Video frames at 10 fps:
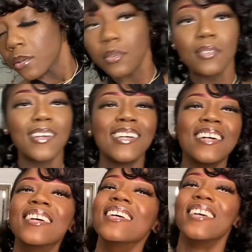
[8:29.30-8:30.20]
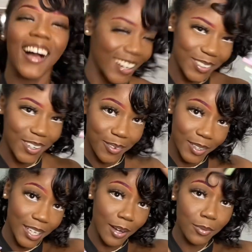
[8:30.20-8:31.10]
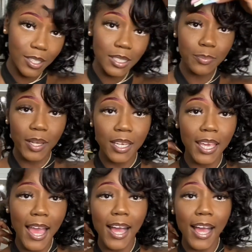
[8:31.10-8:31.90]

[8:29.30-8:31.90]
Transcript: don't know what that was, but yeah.